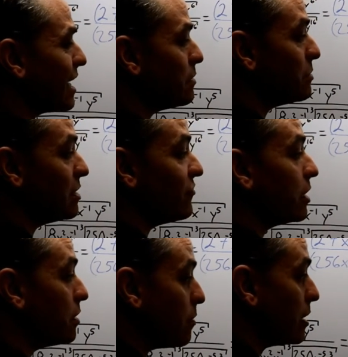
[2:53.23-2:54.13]
can be
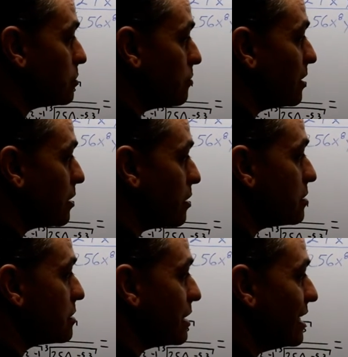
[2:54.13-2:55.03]
divided by 2
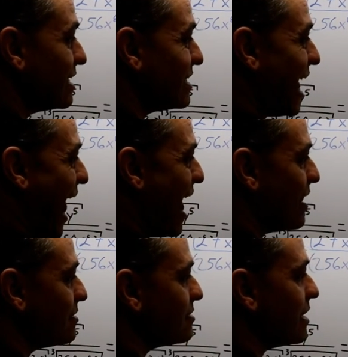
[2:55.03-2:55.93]
because it
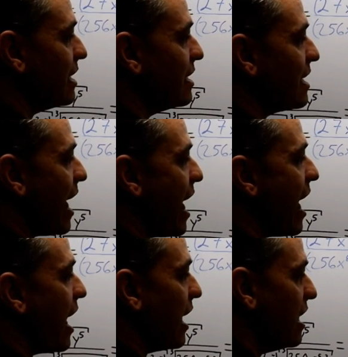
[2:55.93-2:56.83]
ends in
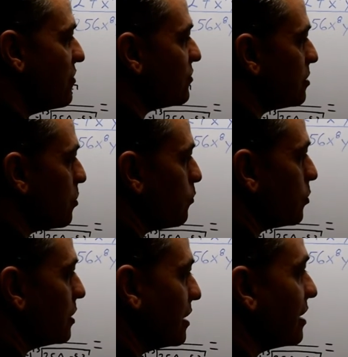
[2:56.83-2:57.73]
an even number,